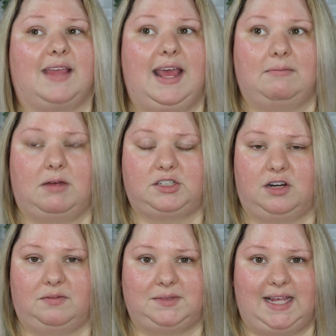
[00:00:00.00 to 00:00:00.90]
and I'm not
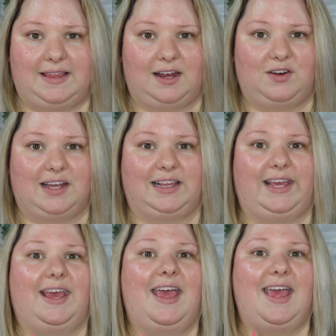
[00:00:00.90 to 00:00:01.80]
sure if I'm saying that
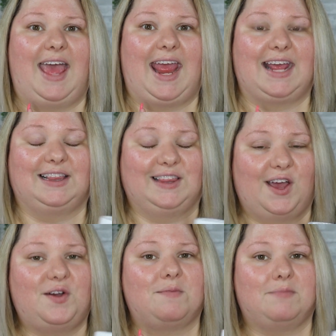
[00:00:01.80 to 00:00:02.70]
correctly, a
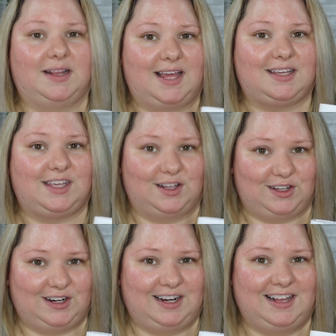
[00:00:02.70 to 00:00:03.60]
low
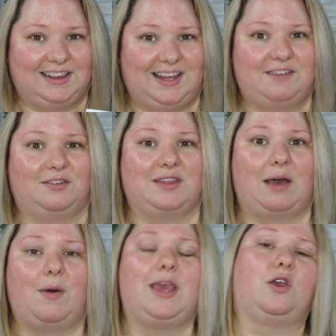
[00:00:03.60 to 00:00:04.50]
molecular level,
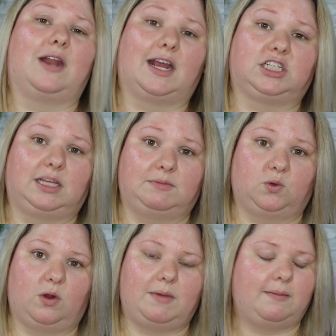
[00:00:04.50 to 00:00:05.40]
that way you can actually
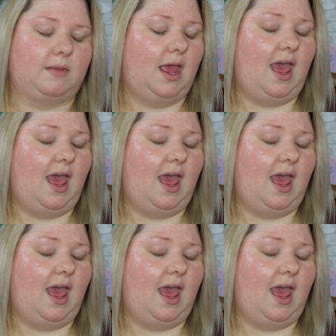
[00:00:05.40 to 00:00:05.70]
absorb it,